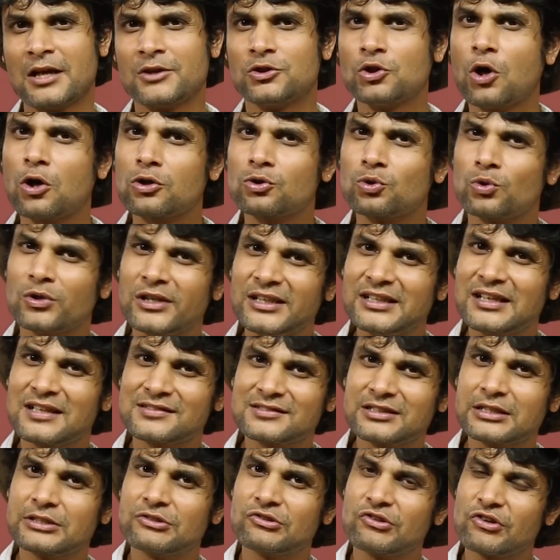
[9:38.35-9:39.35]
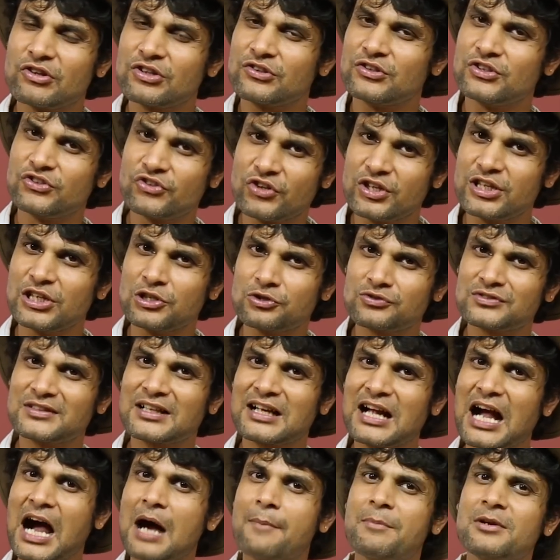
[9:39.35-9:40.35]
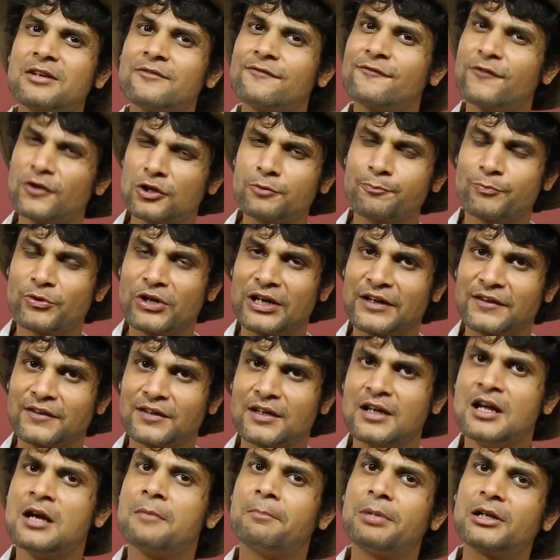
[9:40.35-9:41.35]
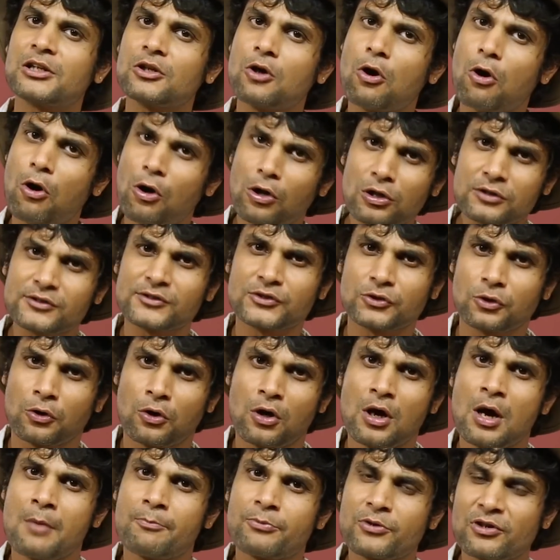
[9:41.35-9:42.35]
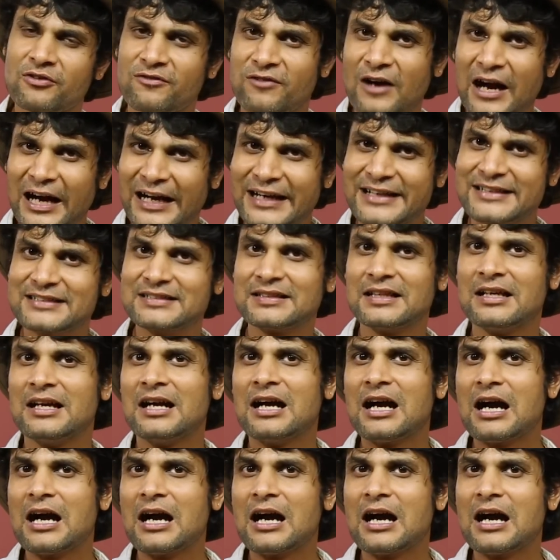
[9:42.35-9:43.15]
Not only does it reduce the carbon footprint, but also provides